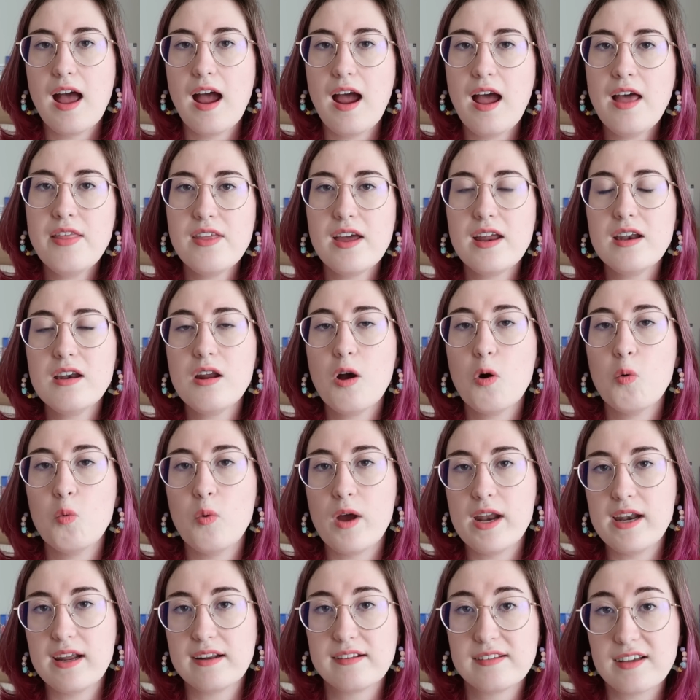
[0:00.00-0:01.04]
And then
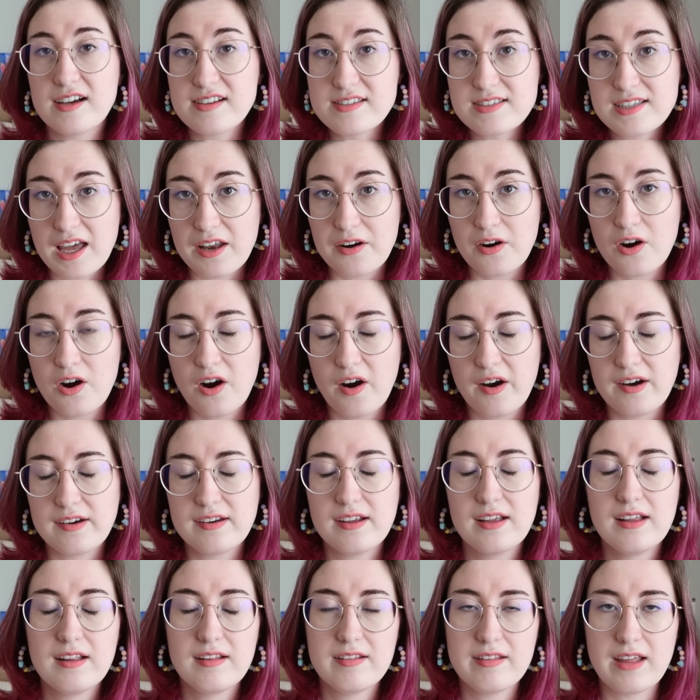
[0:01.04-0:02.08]
when it does get hard,
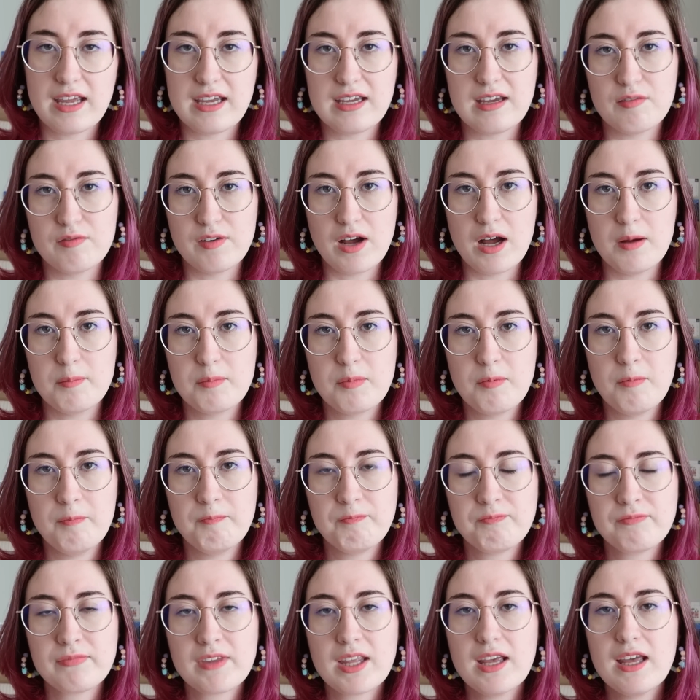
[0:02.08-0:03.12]
they give up.
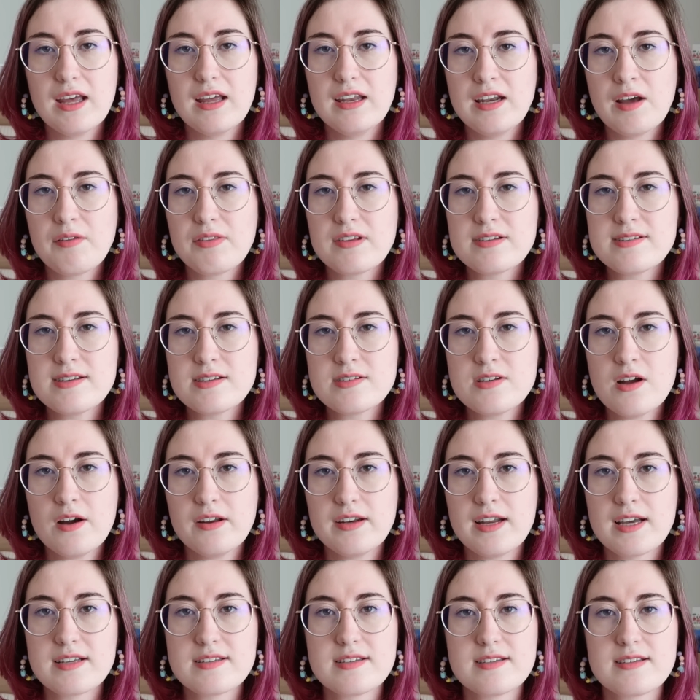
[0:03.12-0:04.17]
Now, this is
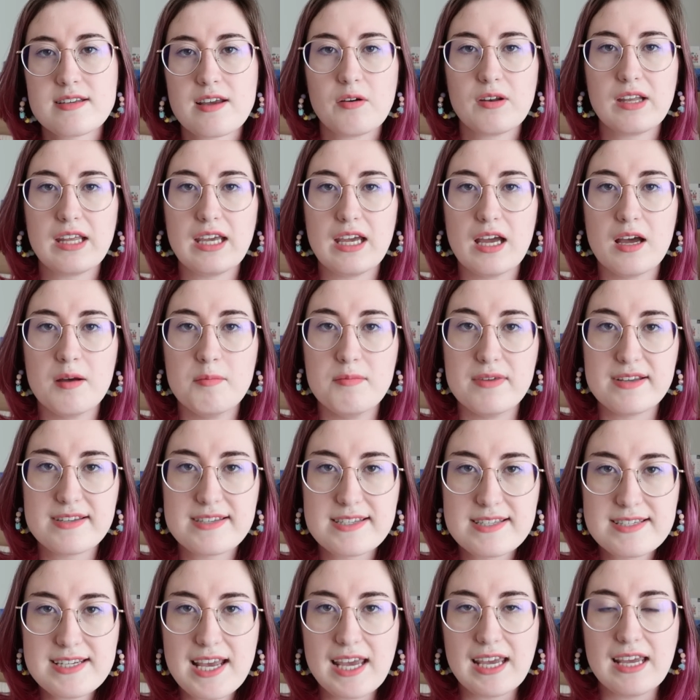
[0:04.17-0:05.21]
not necessarily a
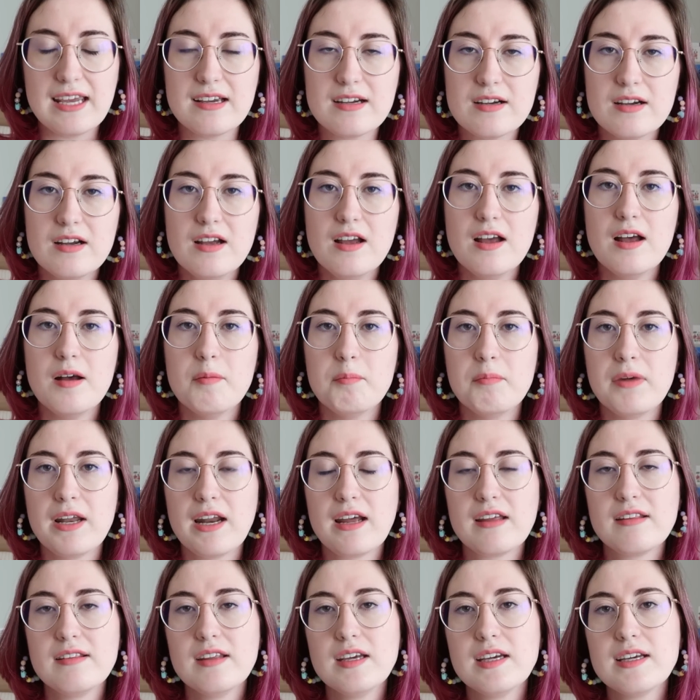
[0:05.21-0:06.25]
mistake, but
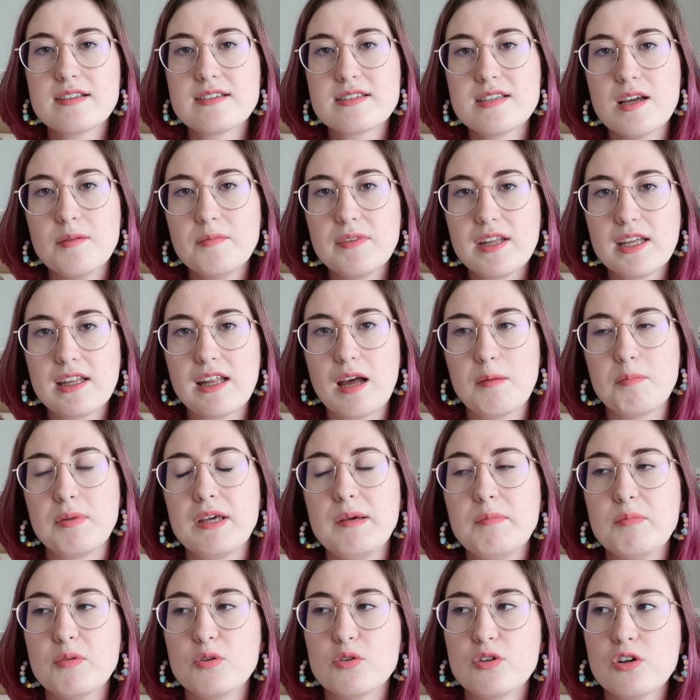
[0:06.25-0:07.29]
I think it's something that
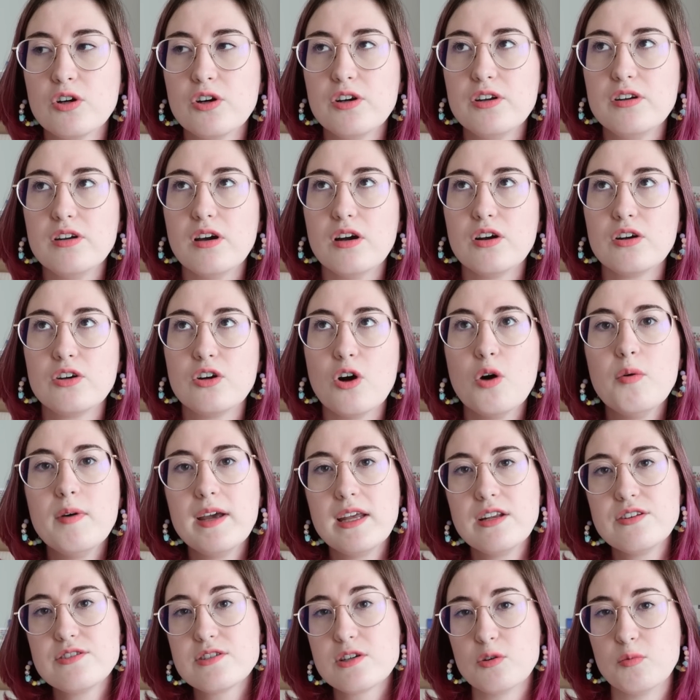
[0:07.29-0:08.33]
people could go
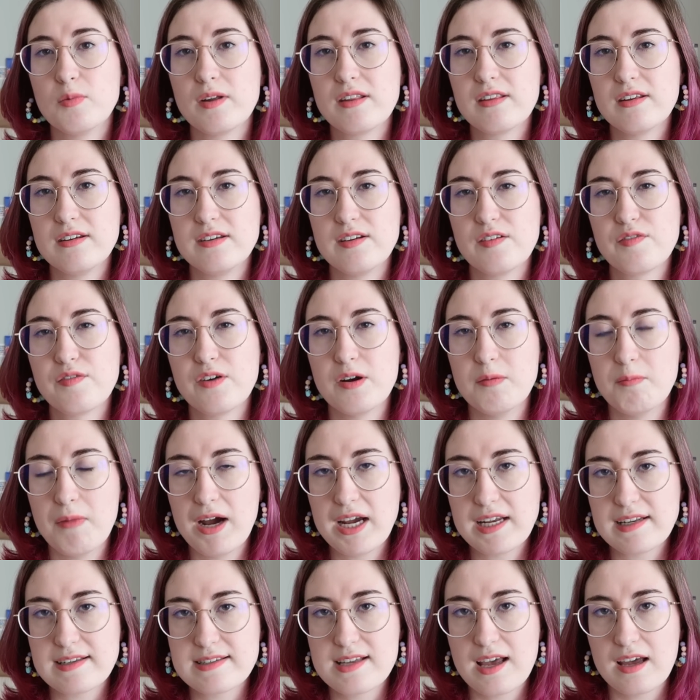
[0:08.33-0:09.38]
into with a different
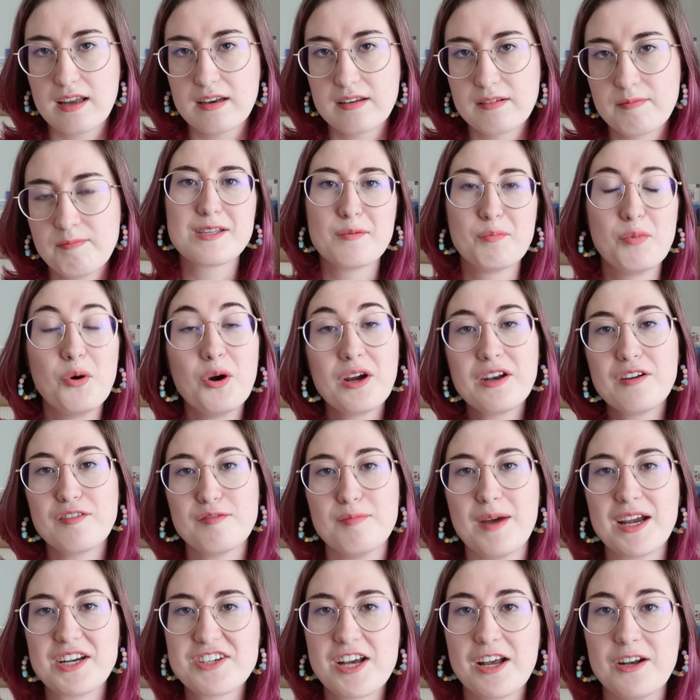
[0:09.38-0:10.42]
mindset. The point of
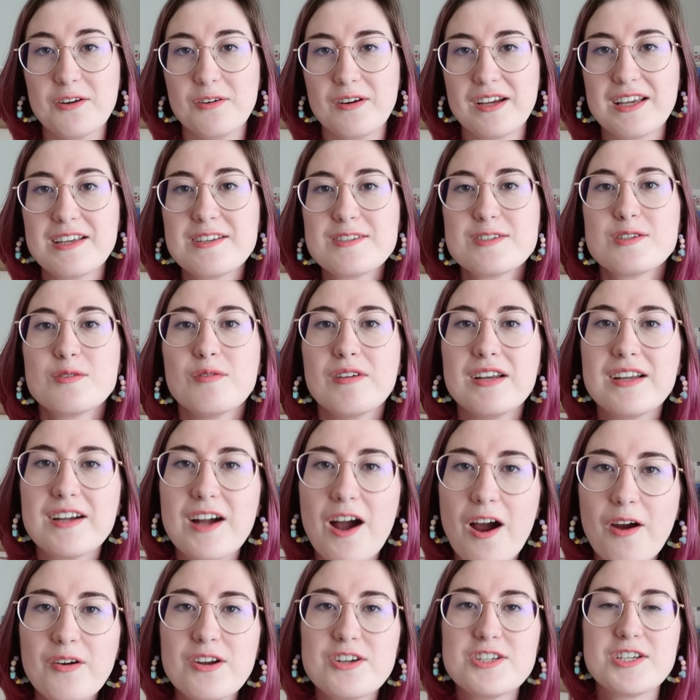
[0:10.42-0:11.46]
my channel is to
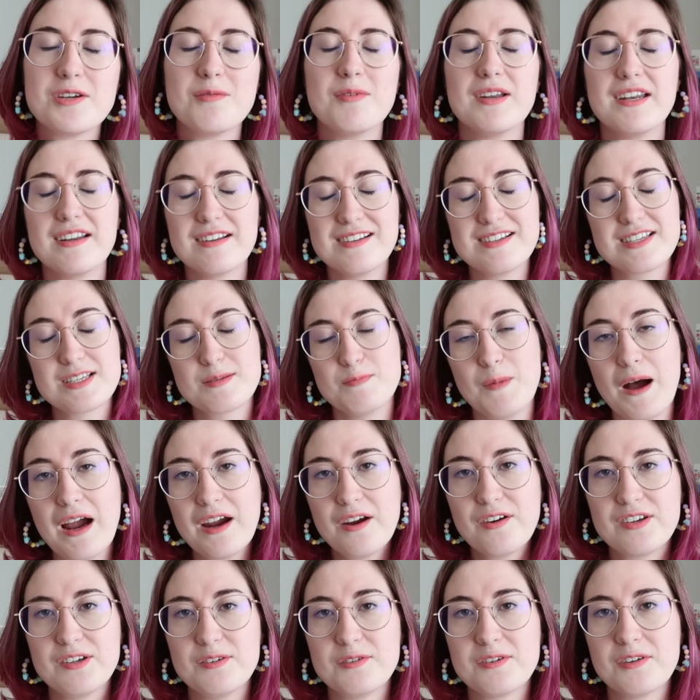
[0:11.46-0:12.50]
encourage you and
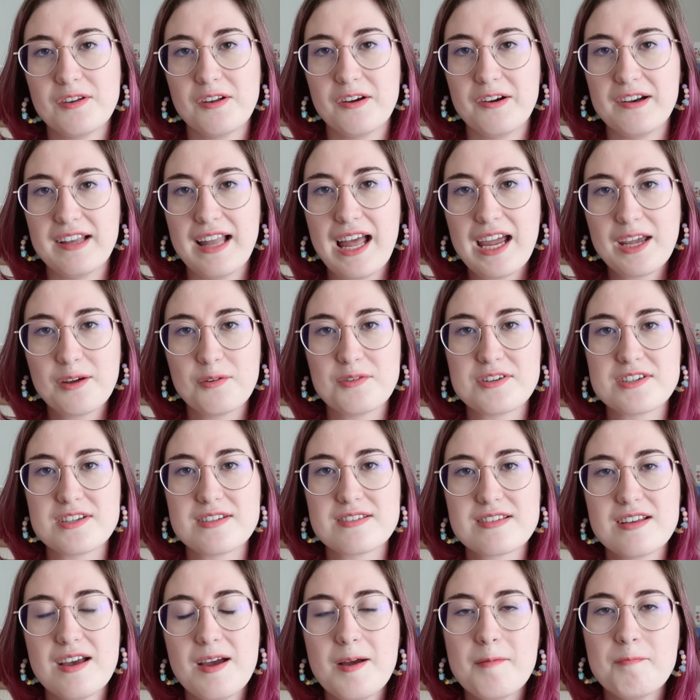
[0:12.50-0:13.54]
inspire you to learn
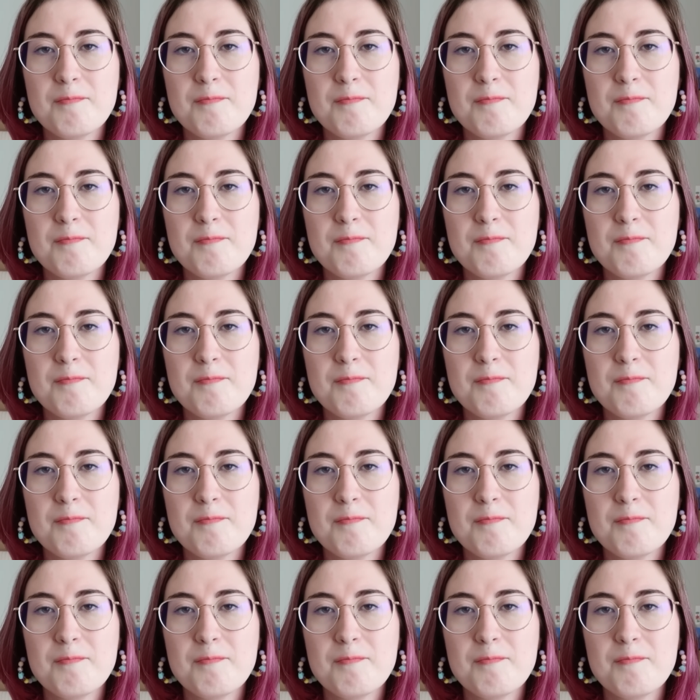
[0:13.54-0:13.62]
languages.